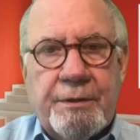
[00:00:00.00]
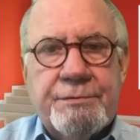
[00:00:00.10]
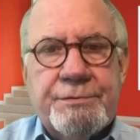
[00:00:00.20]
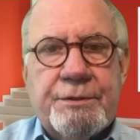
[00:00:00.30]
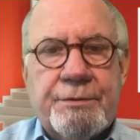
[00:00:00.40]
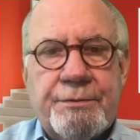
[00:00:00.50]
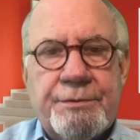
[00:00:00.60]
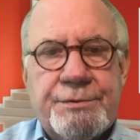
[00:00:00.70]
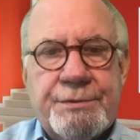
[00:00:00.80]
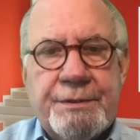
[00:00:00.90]

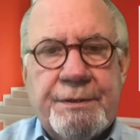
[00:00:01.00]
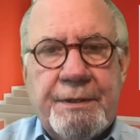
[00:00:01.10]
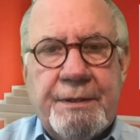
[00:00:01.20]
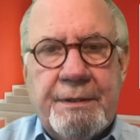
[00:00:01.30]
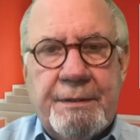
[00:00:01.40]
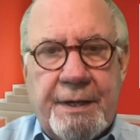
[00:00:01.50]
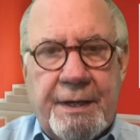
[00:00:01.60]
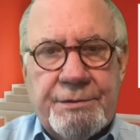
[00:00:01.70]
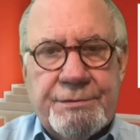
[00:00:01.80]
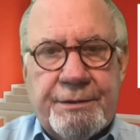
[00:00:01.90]
Concerns,
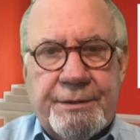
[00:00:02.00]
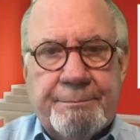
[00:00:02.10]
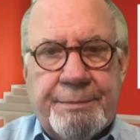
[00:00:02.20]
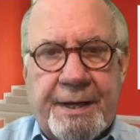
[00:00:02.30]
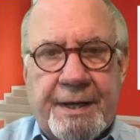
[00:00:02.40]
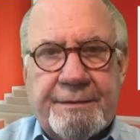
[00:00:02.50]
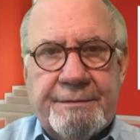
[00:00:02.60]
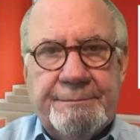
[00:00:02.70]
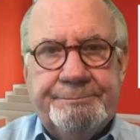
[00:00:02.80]
National Impact.